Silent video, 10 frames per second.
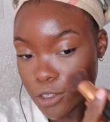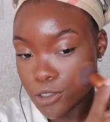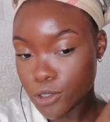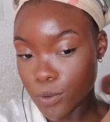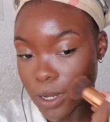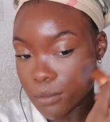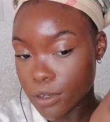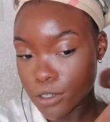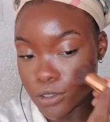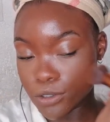So what I'm
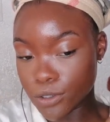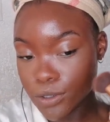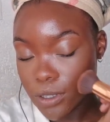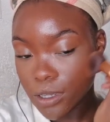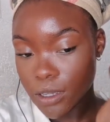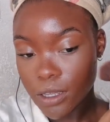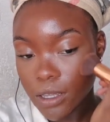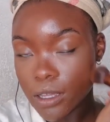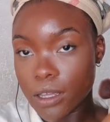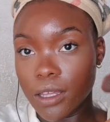gonna do
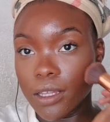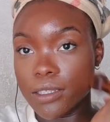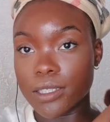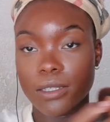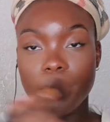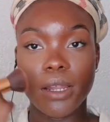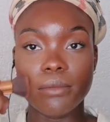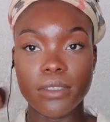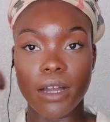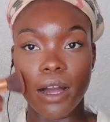is, when
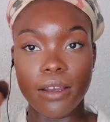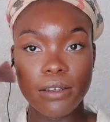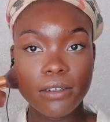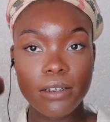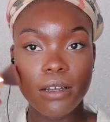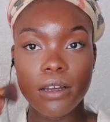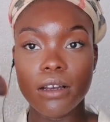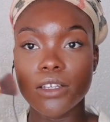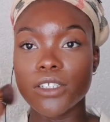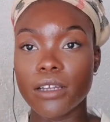I'm done,
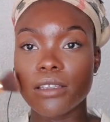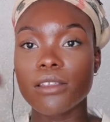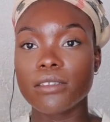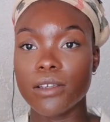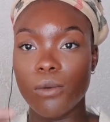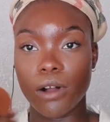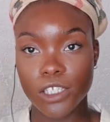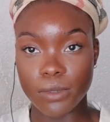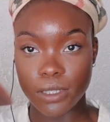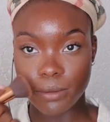you guys can still
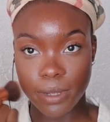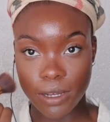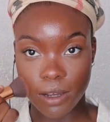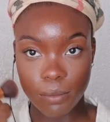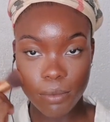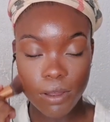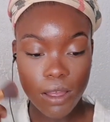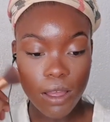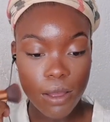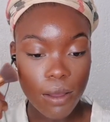watch me do makeup,
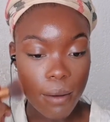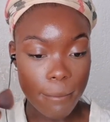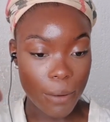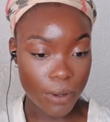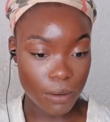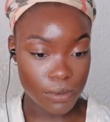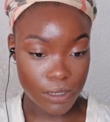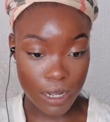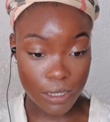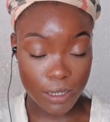but when I'm
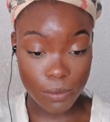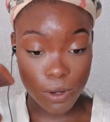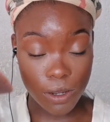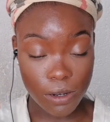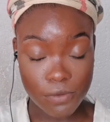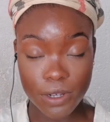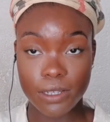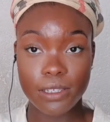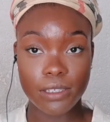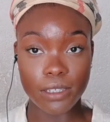done, then we're gonna
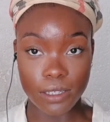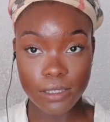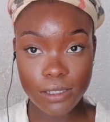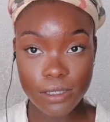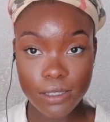really sit